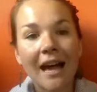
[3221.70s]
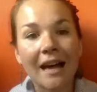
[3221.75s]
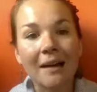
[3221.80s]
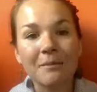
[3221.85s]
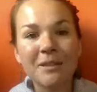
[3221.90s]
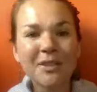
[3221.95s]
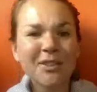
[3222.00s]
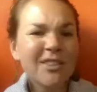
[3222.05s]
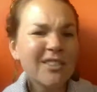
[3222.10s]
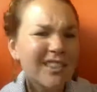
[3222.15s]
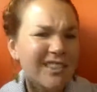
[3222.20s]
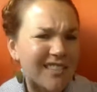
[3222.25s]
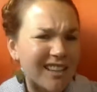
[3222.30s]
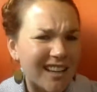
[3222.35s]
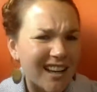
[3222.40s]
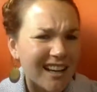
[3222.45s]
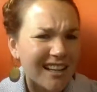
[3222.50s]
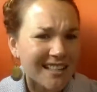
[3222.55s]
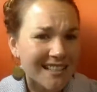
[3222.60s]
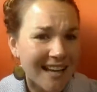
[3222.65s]
So you don't have a
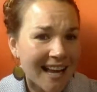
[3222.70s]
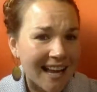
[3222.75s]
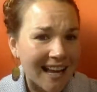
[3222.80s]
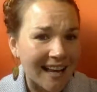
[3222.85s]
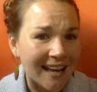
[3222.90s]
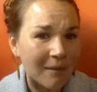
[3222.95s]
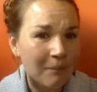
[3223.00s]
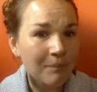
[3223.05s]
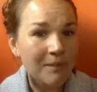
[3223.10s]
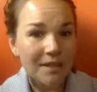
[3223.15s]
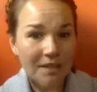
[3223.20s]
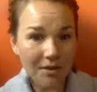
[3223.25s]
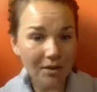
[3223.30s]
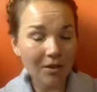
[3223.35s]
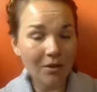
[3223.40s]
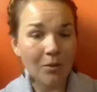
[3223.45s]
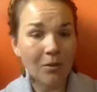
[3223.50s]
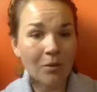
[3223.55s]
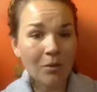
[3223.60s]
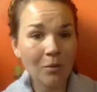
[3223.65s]
lot of time.
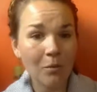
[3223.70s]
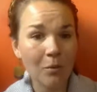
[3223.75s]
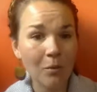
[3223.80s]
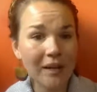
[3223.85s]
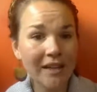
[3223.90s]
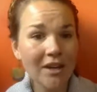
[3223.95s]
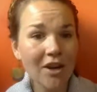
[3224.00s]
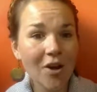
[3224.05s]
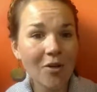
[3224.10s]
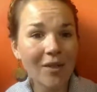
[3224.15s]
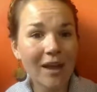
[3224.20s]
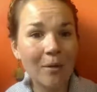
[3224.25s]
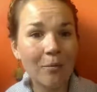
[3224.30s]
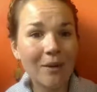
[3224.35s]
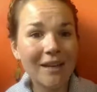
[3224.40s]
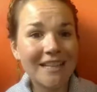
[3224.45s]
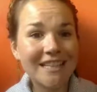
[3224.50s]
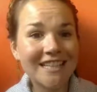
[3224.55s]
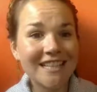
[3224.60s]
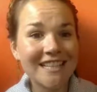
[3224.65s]
So we know that
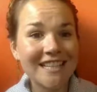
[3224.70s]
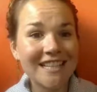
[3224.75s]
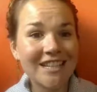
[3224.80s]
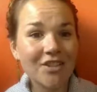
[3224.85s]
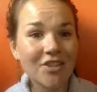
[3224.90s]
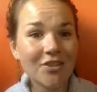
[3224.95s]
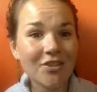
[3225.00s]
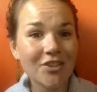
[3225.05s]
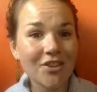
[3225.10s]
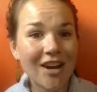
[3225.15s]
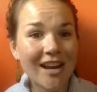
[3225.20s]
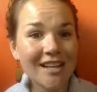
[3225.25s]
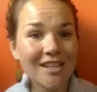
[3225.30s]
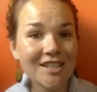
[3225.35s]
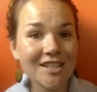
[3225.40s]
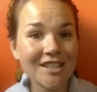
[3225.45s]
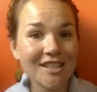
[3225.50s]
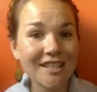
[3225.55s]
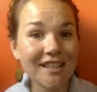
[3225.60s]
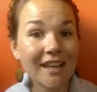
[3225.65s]
we need to teach you
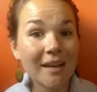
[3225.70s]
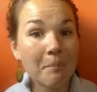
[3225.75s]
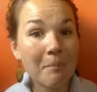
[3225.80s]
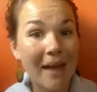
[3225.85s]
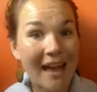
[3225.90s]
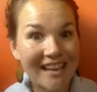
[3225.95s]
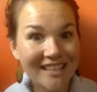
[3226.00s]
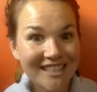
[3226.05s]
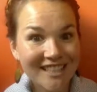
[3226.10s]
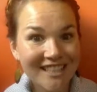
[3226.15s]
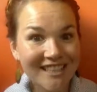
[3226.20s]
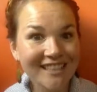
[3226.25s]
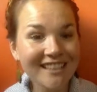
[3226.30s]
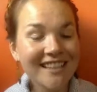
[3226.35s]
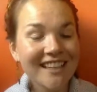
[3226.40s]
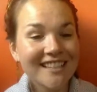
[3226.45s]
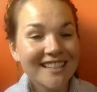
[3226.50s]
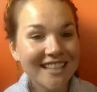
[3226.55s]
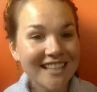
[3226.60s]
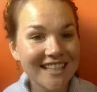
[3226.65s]
strategies like batching.
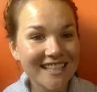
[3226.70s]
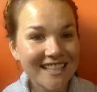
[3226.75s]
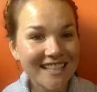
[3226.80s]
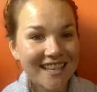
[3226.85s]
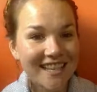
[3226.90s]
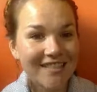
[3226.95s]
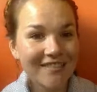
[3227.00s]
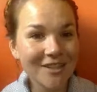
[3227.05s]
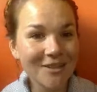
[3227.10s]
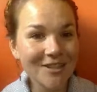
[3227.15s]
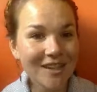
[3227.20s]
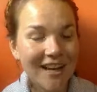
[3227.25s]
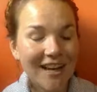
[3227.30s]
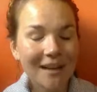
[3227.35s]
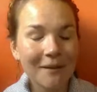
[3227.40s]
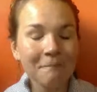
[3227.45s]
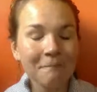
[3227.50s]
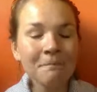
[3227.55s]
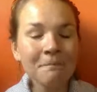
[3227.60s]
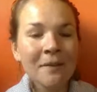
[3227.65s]
That's going to save you
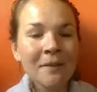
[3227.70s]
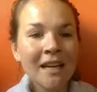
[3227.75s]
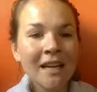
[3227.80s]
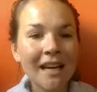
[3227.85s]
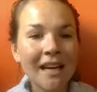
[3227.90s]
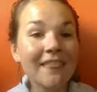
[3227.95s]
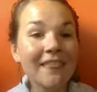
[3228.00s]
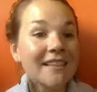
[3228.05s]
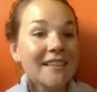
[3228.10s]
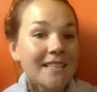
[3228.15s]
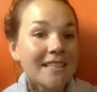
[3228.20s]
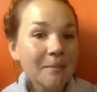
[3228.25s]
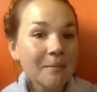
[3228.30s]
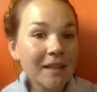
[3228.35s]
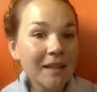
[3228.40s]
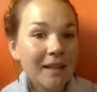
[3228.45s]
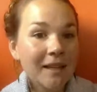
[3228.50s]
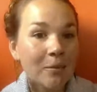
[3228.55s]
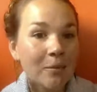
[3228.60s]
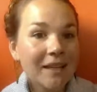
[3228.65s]
time. And that's
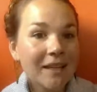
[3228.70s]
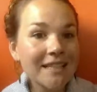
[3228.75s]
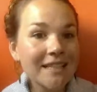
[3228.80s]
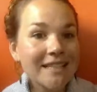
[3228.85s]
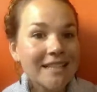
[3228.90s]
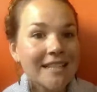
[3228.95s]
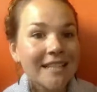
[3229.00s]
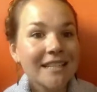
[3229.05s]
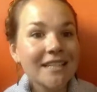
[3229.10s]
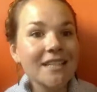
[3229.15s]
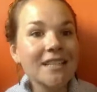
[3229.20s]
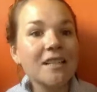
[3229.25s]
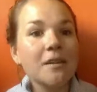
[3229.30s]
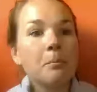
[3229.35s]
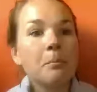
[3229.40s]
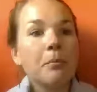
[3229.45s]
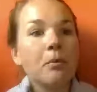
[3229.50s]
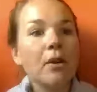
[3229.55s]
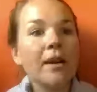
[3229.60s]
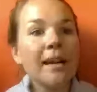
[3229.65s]
something that we can teach to
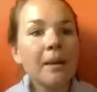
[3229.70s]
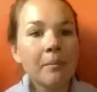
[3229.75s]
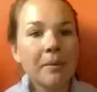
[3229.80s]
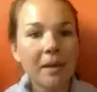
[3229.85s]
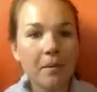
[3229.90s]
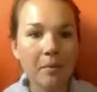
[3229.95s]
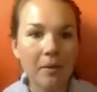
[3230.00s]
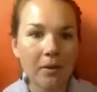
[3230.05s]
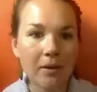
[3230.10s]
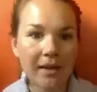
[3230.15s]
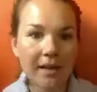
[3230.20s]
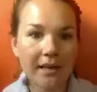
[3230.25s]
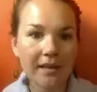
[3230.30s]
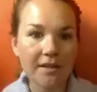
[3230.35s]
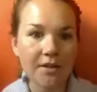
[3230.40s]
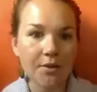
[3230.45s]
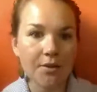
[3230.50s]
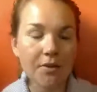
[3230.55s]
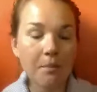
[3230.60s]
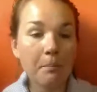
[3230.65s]
bring people
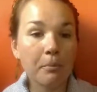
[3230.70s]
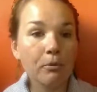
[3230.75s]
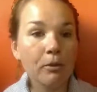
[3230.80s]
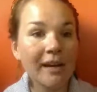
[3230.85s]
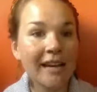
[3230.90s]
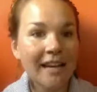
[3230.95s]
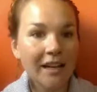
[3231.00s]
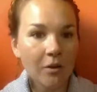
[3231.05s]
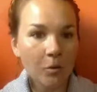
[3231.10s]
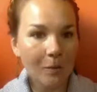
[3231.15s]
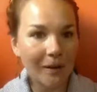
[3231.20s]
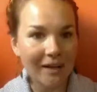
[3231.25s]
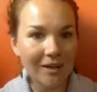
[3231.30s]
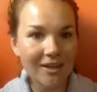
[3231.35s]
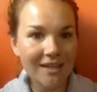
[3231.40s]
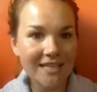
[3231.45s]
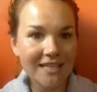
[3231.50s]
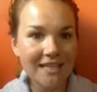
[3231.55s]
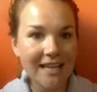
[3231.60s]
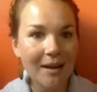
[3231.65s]
into the brand
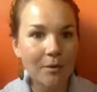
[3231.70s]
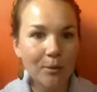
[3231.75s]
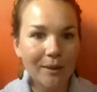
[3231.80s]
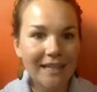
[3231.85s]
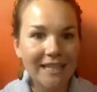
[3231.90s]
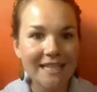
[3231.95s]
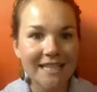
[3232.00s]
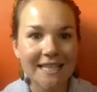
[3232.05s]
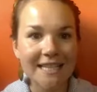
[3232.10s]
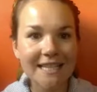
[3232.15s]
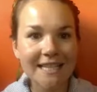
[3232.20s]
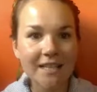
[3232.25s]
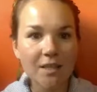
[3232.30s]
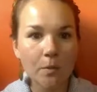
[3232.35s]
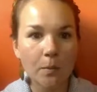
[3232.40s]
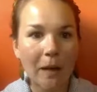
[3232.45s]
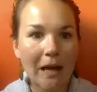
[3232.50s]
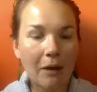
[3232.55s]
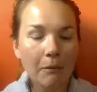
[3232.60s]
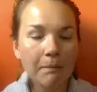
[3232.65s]
awareness that we exist as
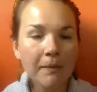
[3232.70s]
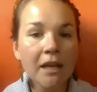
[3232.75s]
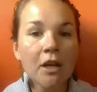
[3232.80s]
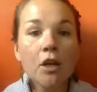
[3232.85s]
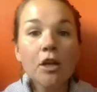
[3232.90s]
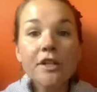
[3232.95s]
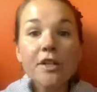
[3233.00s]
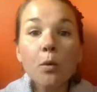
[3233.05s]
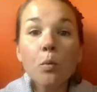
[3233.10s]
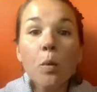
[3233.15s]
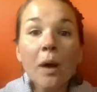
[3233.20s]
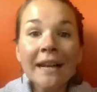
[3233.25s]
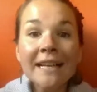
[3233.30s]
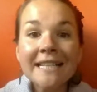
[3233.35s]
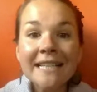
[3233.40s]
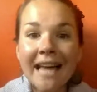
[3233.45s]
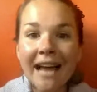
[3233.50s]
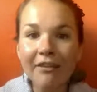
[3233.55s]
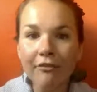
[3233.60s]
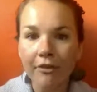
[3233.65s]
well. So what is
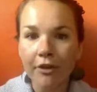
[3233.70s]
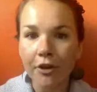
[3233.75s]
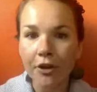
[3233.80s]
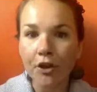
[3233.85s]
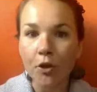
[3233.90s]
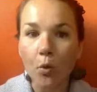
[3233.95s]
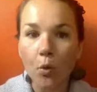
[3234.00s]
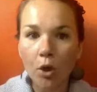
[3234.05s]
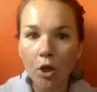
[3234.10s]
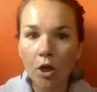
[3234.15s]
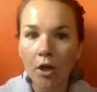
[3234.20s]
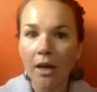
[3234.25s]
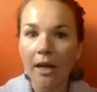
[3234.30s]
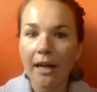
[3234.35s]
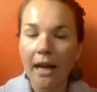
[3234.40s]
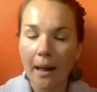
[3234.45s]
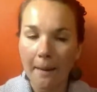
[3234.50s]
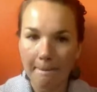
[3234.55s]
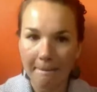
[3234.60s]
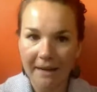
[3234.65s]
that for your
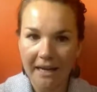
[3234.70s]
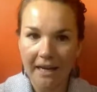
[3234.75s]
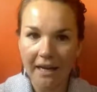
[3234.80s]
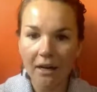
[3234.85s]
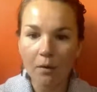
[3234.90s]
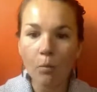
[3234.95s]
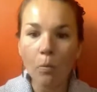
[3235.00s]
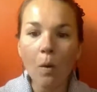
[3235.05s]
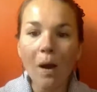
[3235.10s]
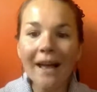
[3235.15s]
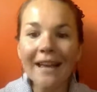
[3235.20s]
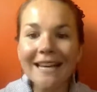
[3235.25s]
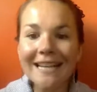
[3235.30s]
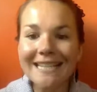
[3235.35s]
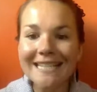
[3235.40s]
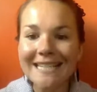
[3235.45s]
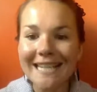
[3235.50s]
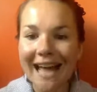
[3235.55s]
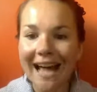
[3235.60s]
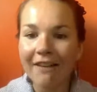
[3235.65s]
company? What
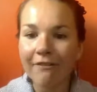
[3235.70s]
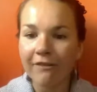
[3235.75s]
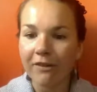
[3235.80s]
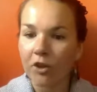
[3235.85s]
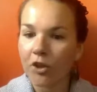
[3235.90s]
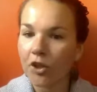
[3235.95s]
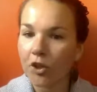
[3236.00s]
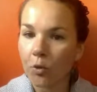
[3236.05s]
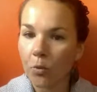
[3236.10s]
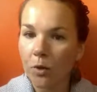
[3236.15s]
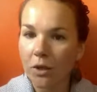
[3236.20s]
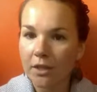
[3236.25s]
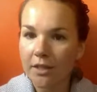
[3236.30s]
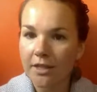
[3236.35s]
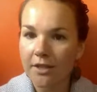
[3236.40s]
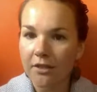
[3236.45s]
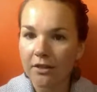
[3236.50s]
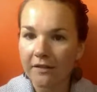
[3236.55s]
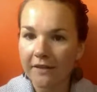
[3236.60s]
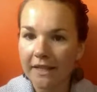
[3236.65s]
is that for your
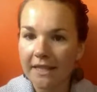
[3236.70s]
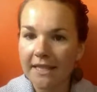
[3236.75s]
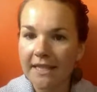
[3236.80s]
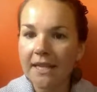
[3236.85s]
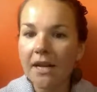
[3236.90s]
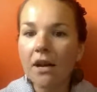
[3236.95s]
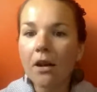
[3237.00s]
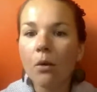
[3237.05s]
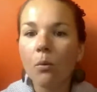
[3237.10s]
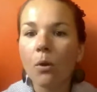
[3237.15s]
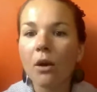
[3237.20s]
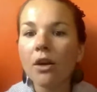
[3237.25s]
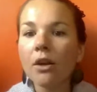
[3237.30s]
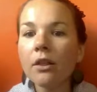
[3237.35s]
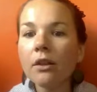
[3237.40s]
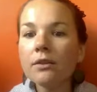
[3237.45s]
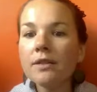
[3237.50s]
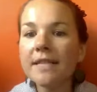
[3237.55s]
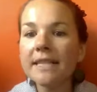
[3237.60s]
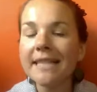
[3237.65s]
service? What are
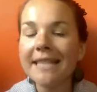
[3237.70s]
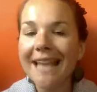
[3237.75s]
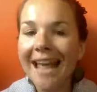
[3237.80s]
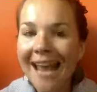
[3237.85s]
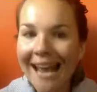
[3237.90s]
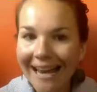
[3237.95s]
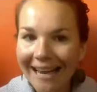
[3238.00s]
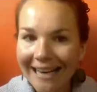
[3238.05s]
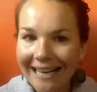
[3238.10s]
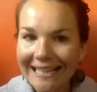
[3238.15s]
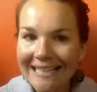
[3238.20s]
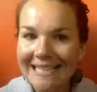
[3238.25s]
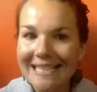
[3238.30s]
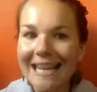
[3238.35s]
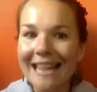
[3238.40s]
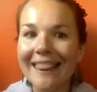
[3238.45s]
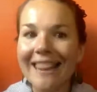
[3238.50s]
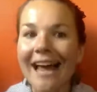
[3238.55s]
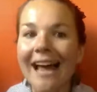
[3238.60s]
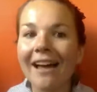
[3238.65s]
those things
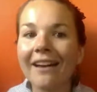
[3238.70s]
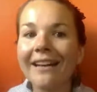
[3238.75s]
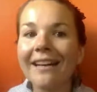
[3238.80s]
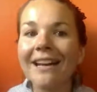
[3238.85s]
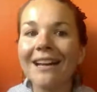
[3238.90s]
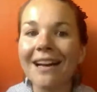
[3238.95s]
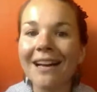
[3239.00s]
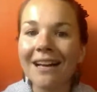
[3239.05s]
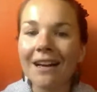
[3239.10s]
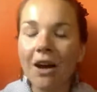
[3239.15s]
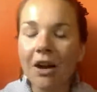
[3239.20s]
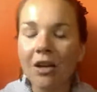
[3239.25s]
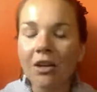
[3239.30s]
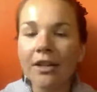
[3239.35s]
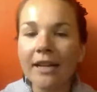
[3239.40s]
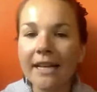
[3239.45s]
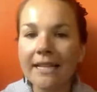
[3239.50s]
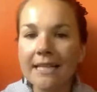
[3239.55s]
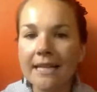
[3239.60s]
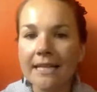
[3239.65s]
that
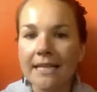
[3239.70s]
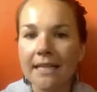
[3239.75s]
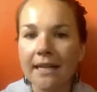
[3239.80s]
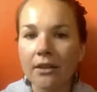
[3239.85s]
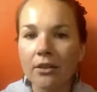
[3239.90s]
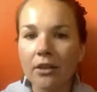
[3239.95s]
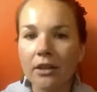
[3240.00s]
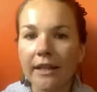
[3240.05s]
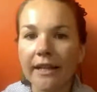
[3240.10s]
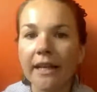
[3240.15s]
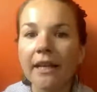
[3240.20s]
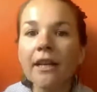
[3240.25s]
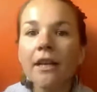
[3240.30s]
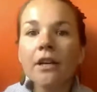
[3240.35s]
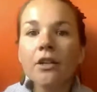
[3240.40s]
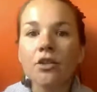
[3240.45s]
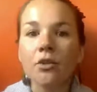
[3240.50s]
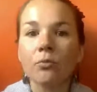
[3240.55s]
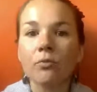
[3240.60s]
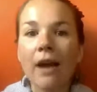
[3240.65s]
aren't necessarily
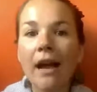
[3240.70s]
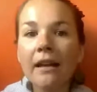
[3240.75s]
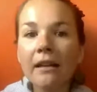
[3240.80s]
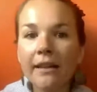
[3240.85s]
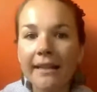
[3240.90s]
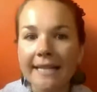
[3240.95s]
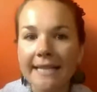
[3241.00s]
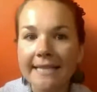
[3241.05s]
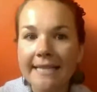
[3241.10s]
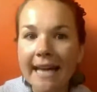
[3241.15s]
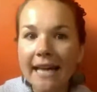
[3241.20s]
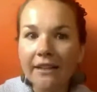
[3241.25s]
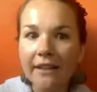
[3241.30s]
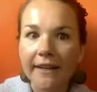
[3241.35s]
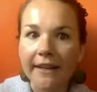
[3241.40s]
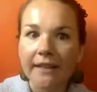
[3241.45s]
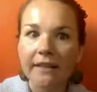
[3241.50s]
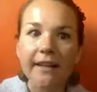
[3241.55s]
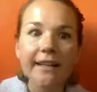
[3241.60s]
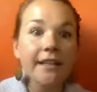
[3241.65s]
directly
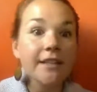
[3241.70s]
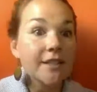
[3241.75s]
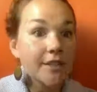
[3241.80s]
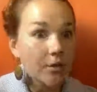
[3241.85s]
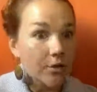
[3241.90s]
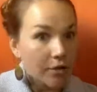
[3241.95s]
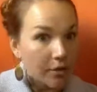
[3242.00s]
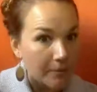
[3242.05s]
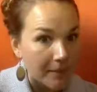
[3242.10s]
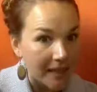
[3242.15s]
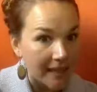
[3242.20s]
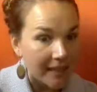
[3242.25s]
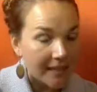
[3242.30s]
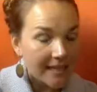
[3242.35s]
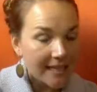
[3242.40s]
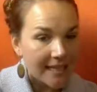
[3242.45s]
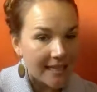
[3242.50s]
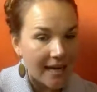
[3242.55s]
selling like a social media